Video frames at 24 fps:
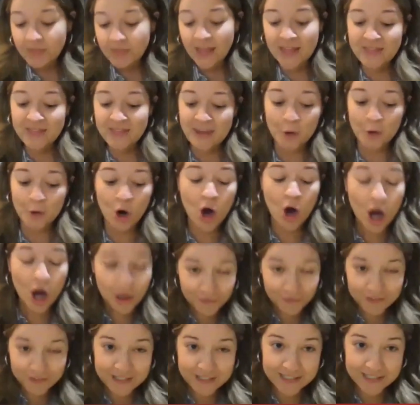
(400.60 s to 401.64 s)
And they were
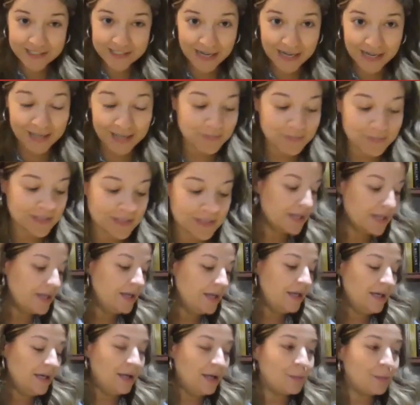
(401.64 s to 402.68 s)
oftentimes
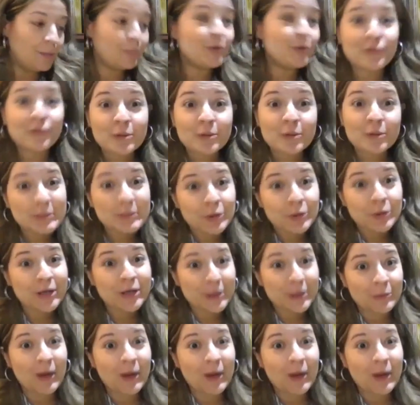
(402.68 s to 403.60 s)
performing pretty